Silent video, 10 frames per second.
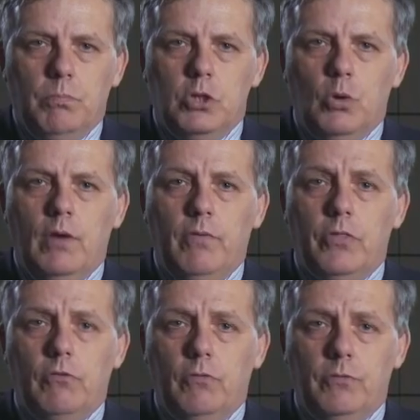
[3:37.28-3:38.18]
but you have
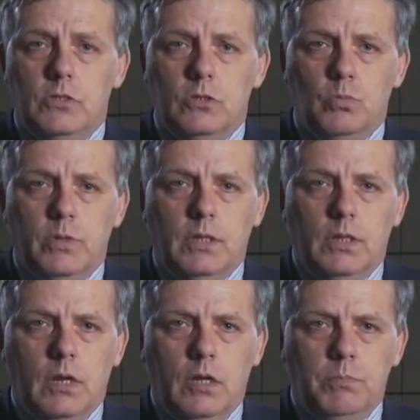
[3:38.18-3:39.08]
other officers within the
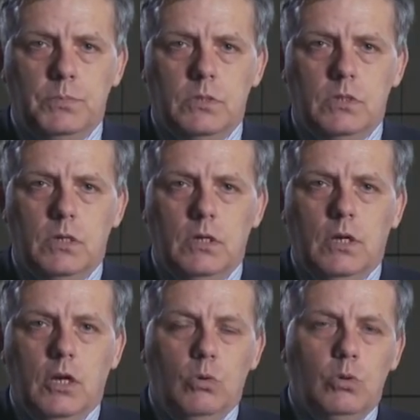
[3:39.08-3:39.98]
clubs.
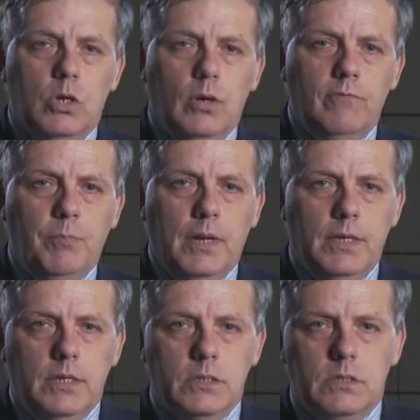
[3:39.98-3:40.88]
You also have
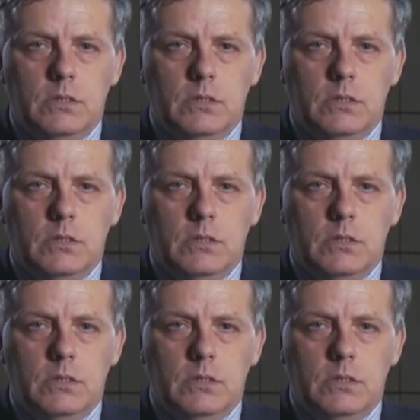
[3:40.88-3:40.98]
players.